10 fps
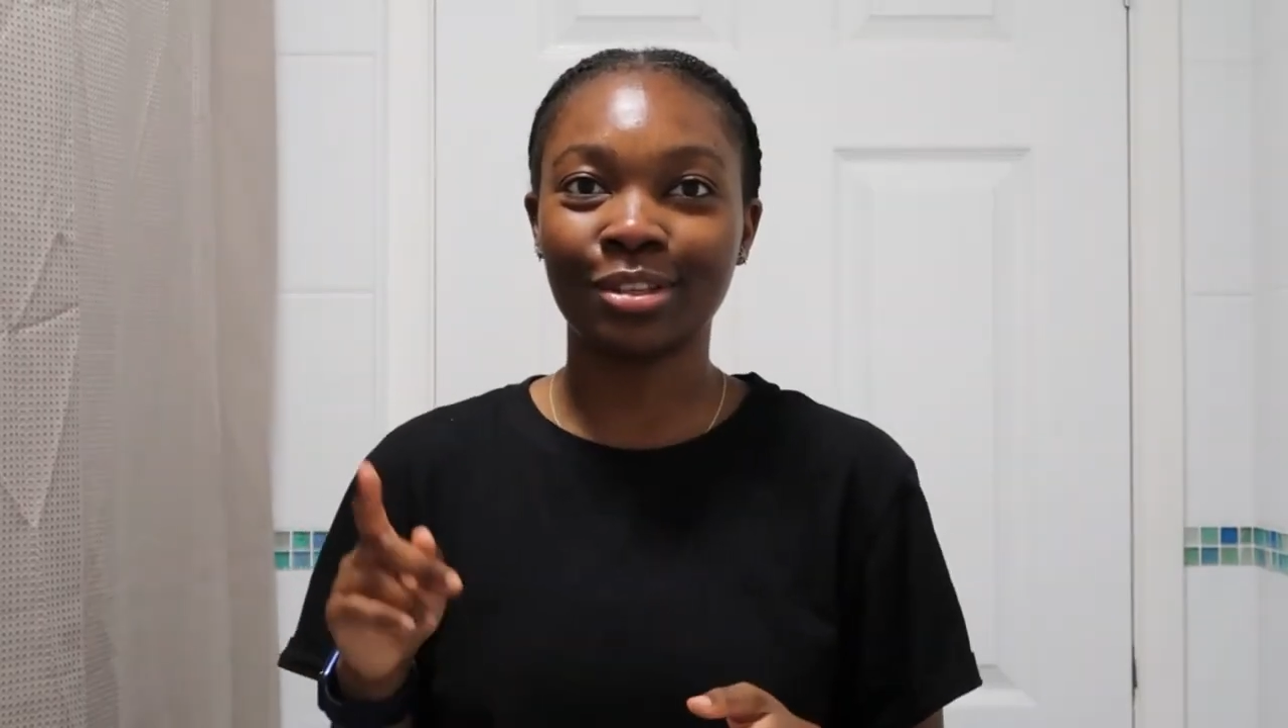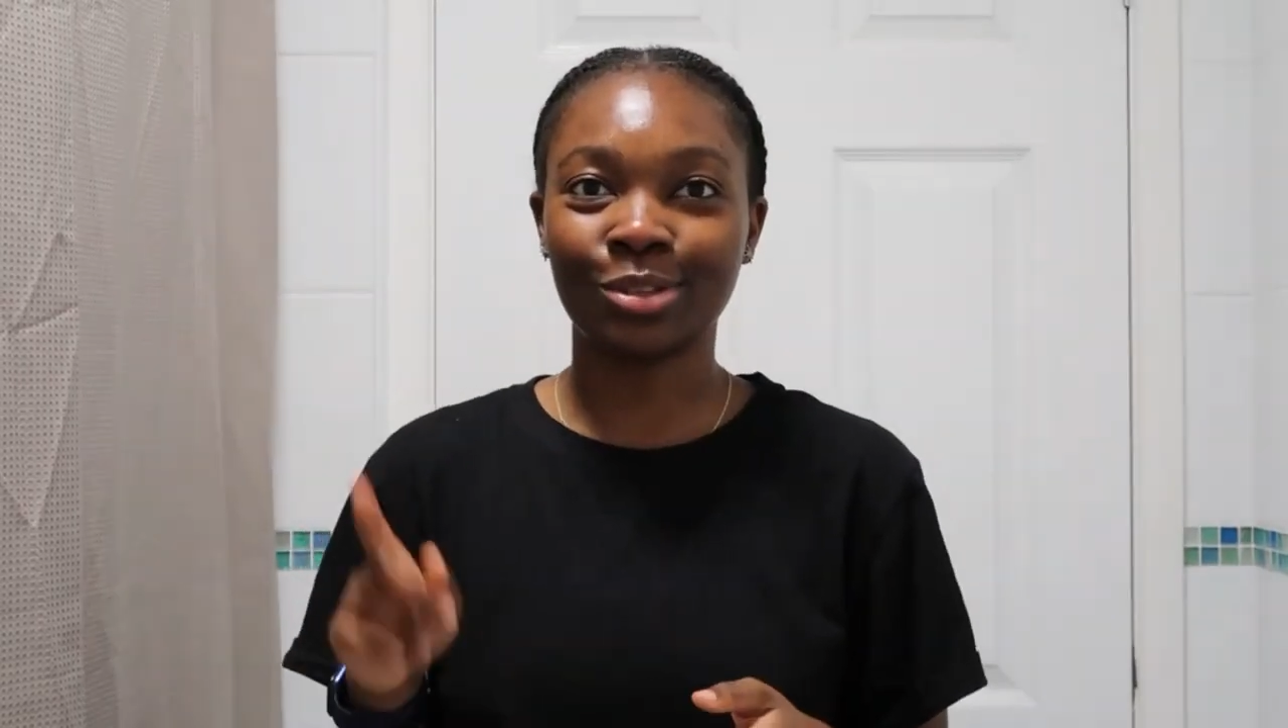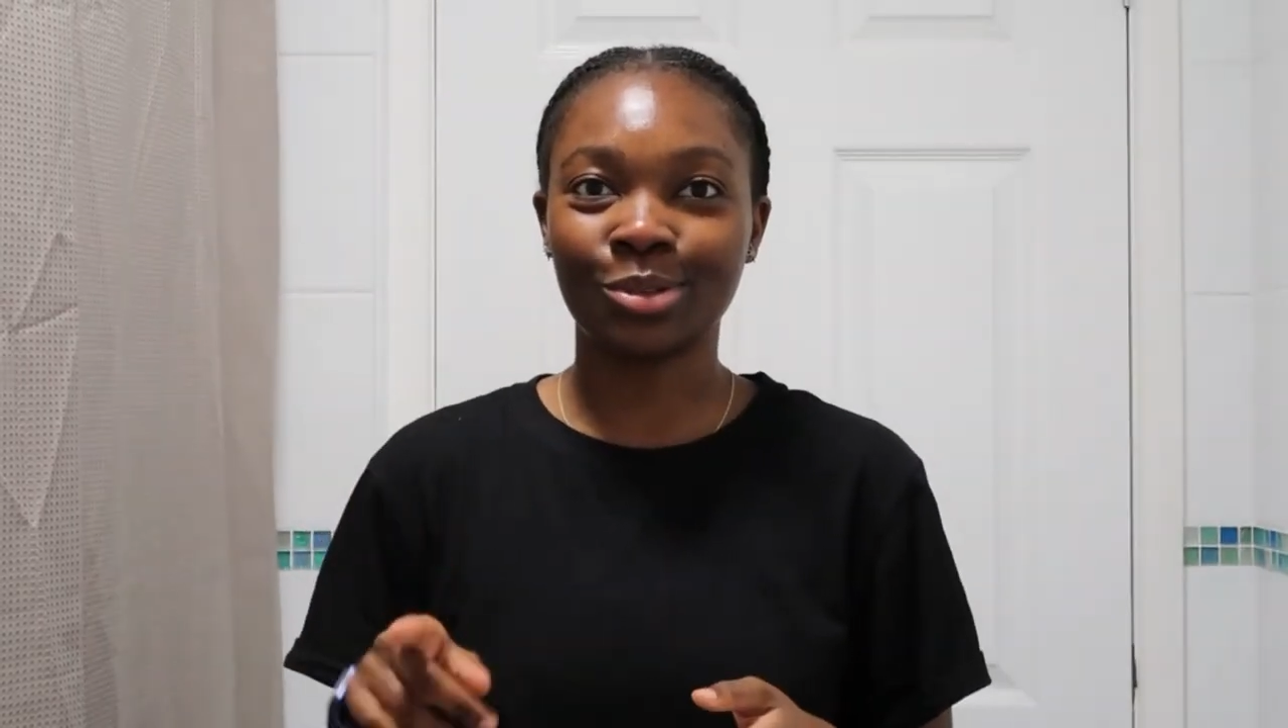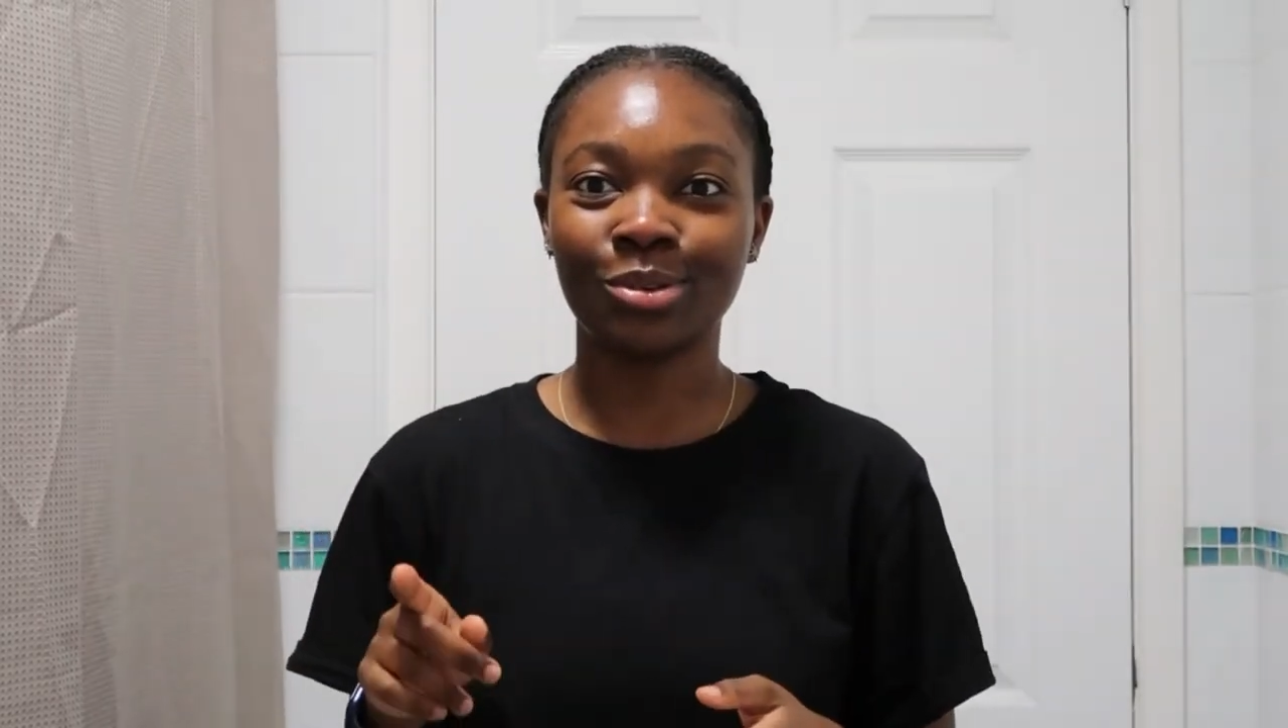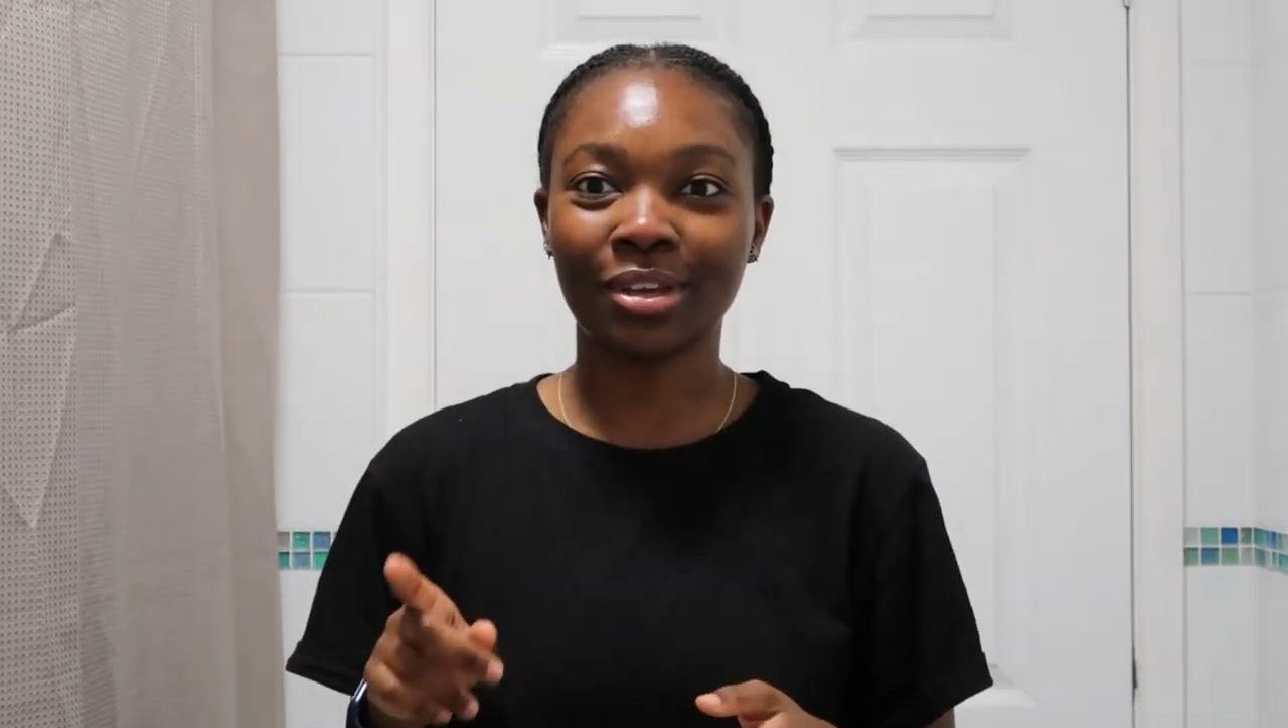
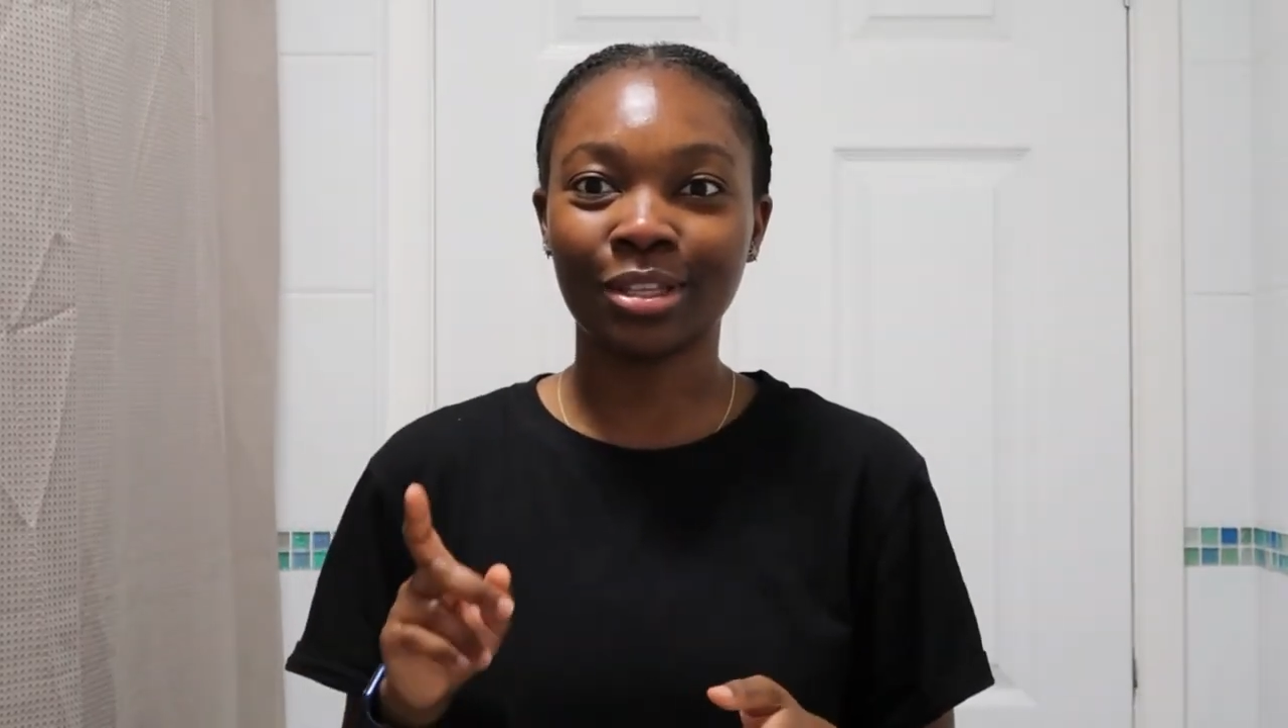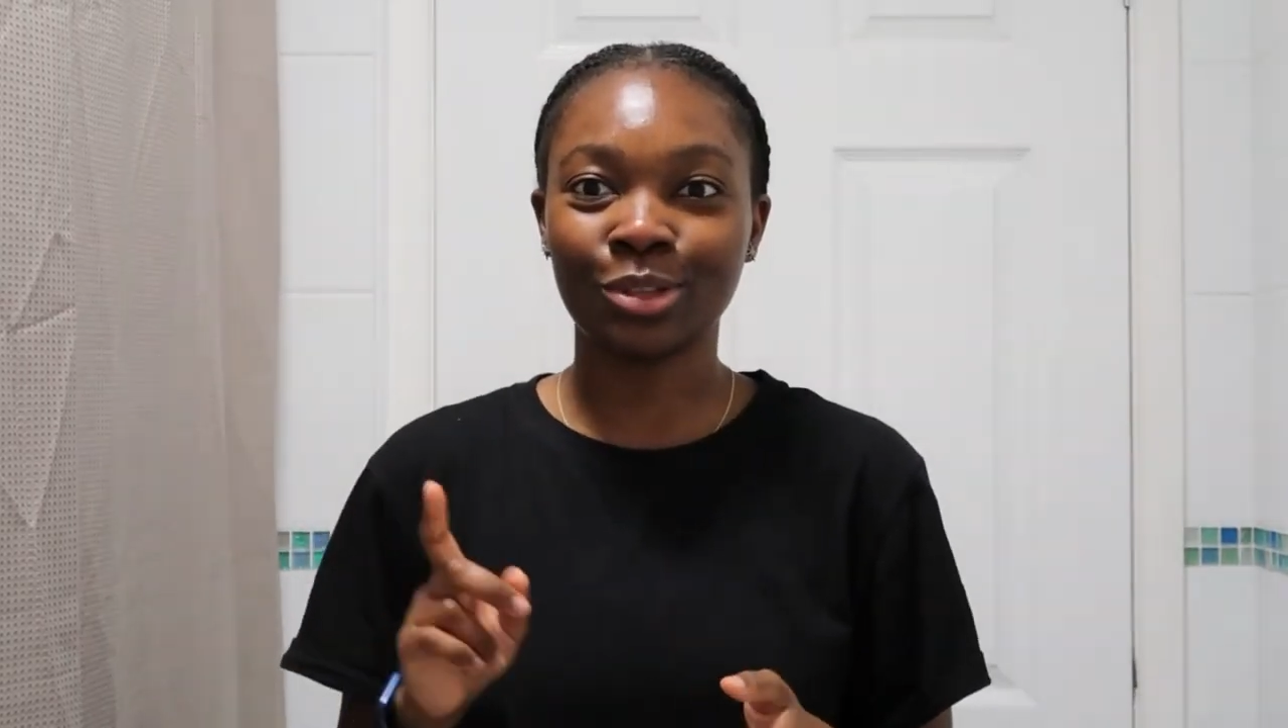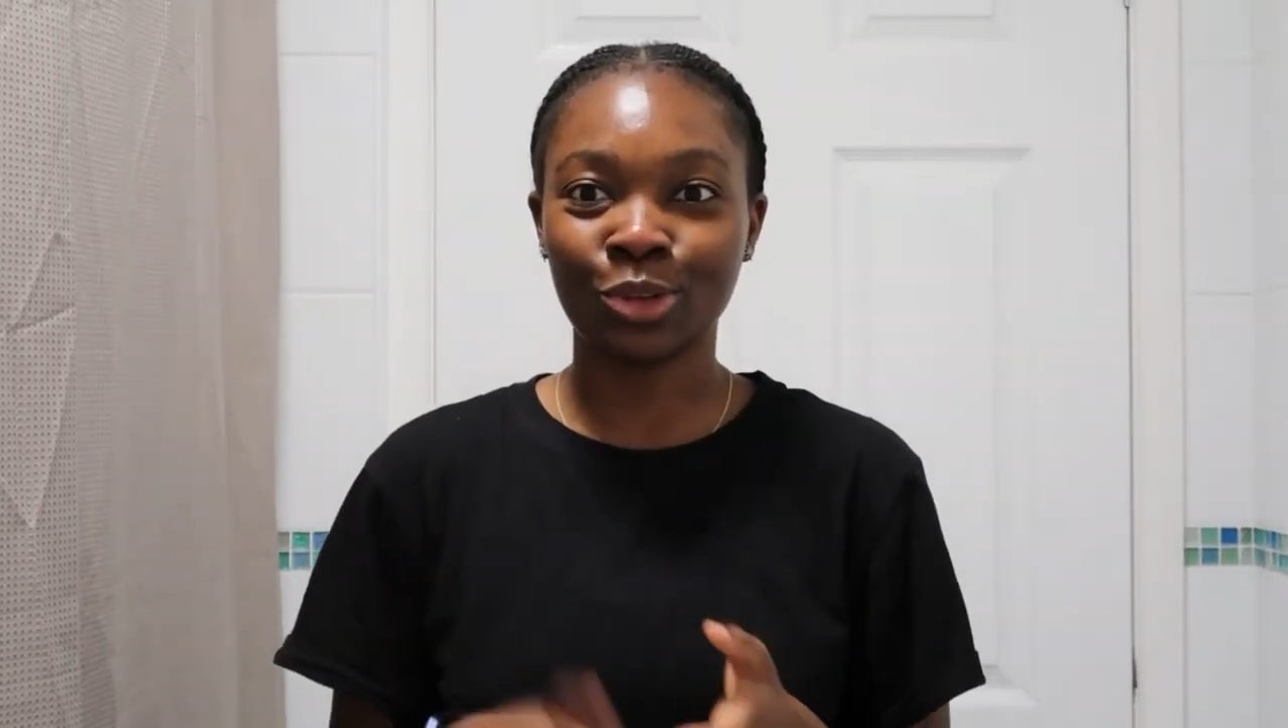Sukin